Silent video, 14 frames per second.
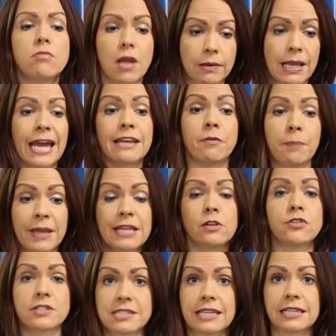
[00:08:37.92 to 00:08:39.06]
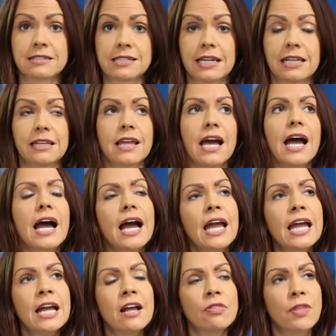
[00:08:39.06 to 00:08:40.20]
uh, kind of appealed and said exactly that.
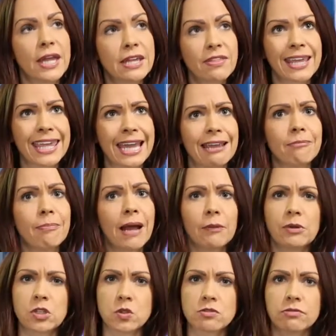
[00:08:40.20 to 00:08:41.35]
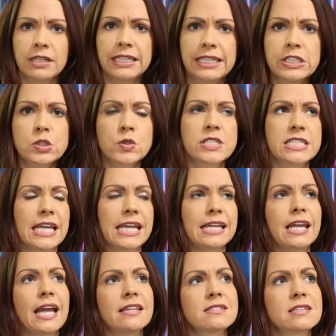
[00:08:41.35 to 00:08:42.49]
They then came back, which was really
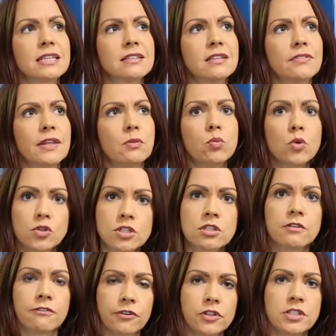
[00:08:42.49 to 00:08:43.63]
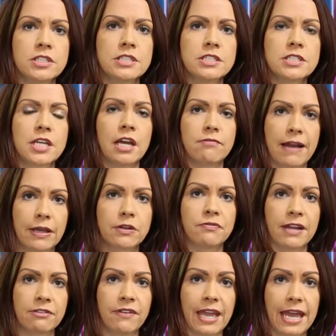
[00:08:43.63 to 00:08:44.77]
interesting, and said that they wouldn't fund a round of
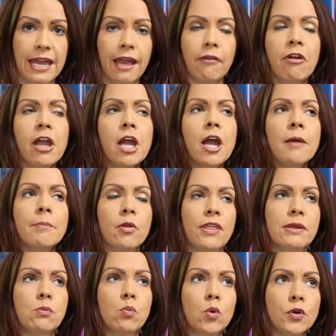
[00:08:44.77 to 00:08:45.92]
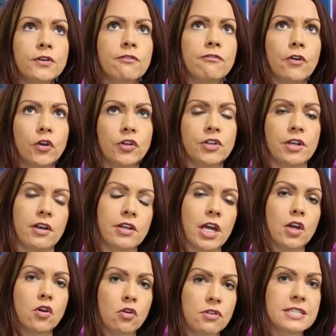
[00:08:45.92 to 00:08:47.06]
IVF, but they would fund
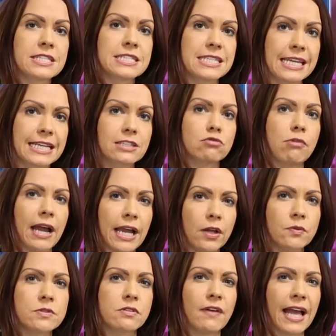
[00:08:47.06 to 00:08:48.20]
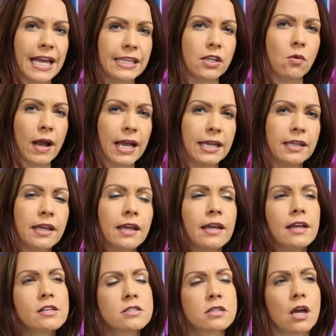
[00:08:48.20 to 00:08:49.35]
another six rounds of IUI.
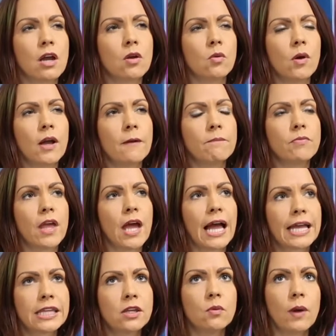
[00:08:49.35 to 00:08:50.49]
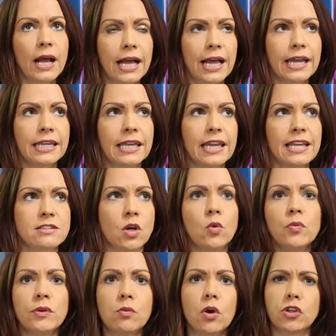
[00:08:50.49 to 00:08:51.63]
So IUI is
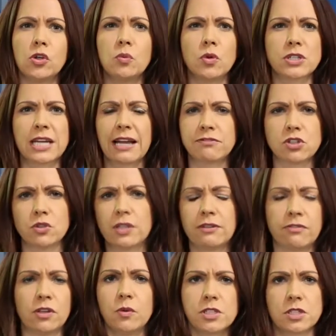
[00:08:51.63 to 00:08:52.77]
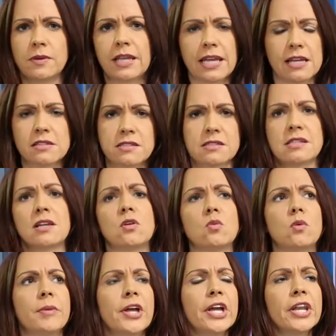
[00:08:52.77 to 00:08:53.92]
only what you would have done if you were doing it as a single
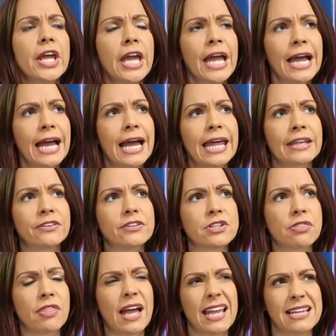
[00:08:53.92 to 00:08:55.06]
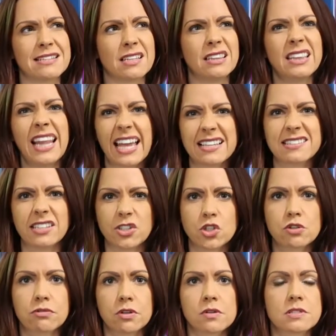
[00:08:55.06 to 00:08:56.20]
woman, and that is a less
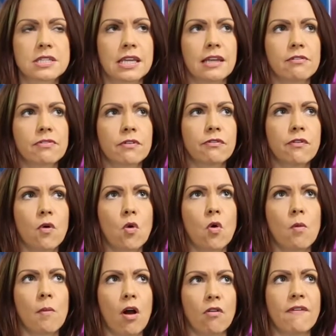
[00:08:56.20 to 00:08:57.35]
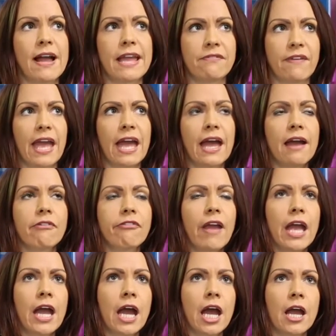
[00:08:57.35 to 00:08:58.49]
intrusive form of IVF.
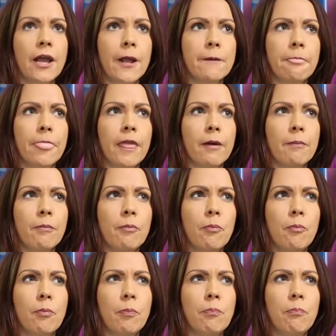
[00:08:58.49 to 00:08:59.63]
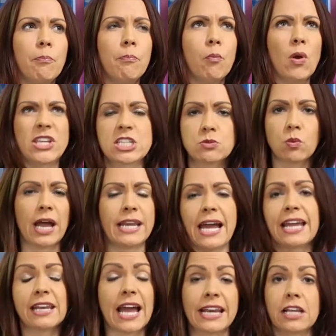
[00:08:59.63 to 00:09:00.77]
Um, which is and,
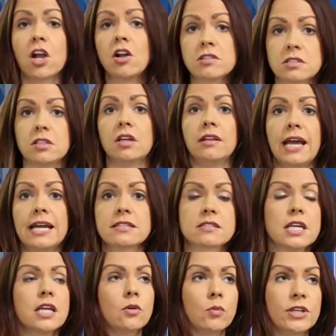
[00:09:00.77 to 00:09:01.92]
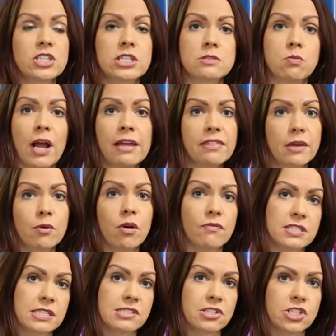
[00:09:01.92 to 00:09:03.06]
and, and it costs a lot less, which is why they were
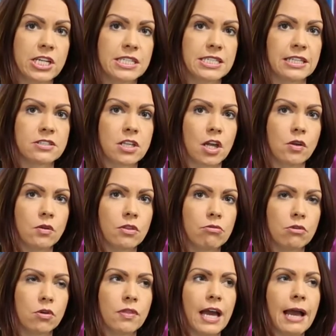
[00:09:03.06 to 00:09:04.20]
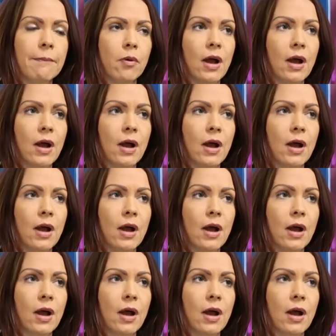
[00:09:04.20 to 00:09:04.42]
obviously suggesting to go through that.